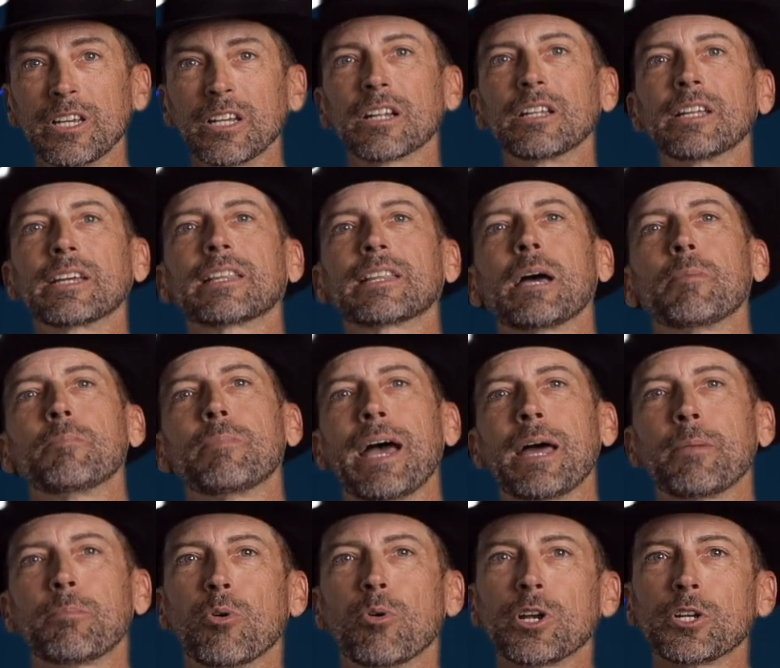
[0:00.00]
click that
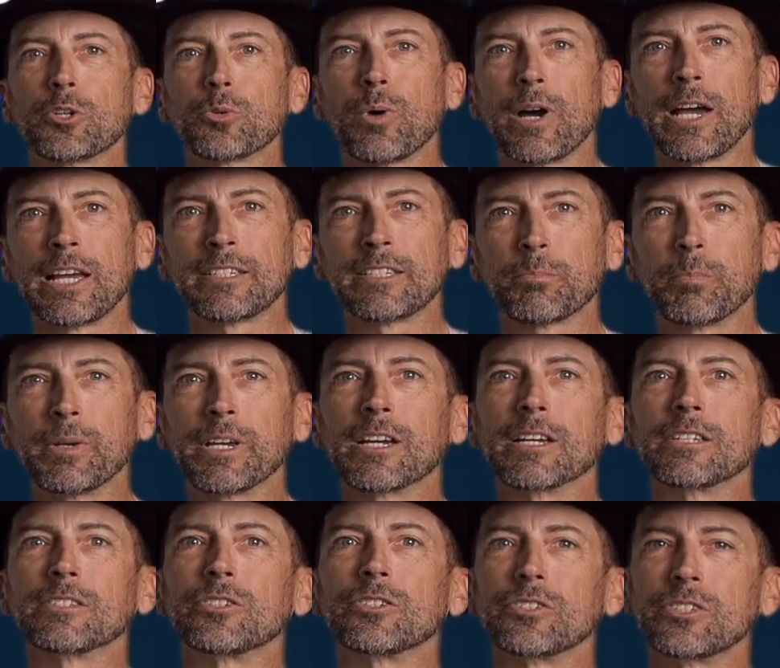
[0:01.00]
bad boy twice
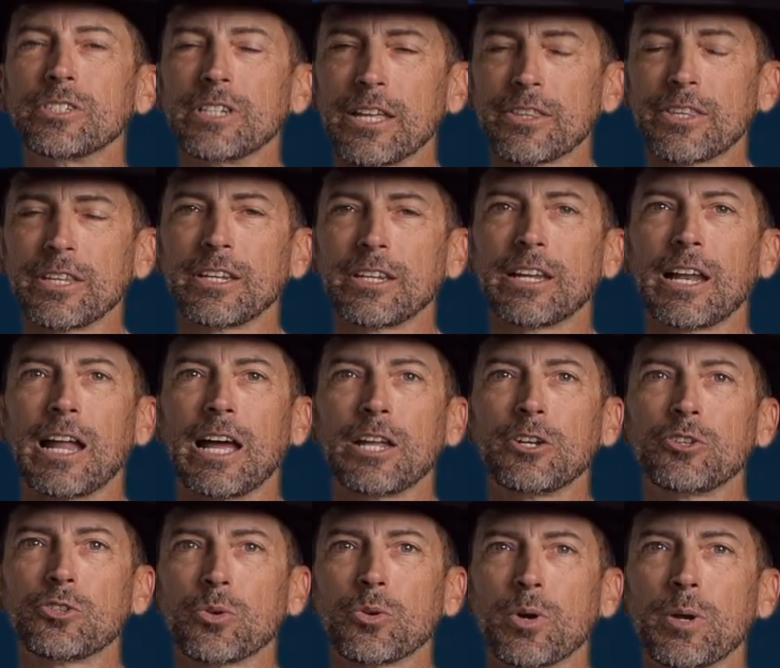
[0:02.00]
because there's nothing that I
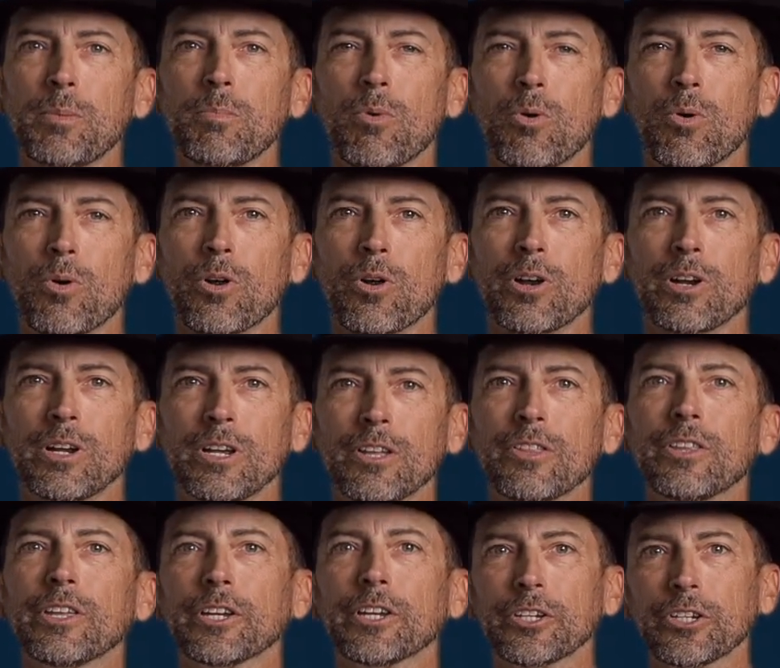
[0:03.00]
enjoy more
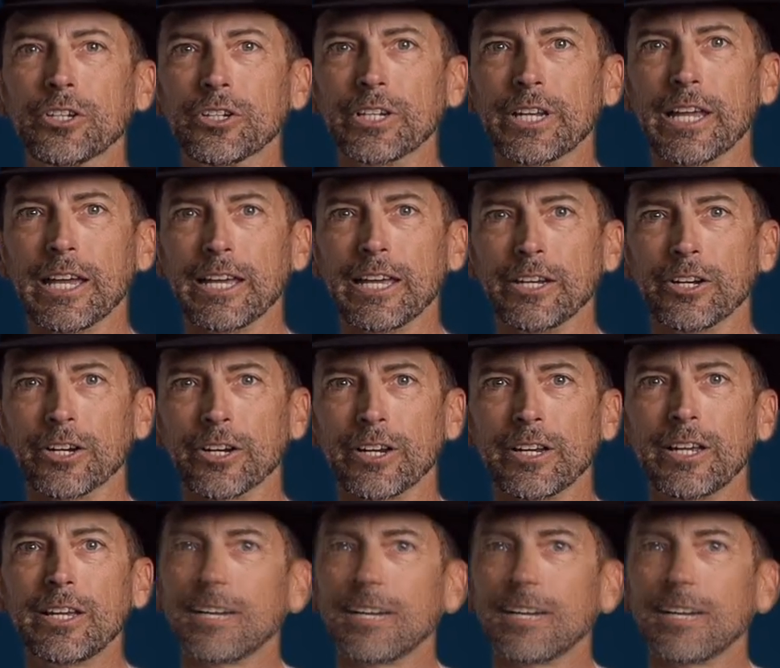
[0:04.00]
than a good hater.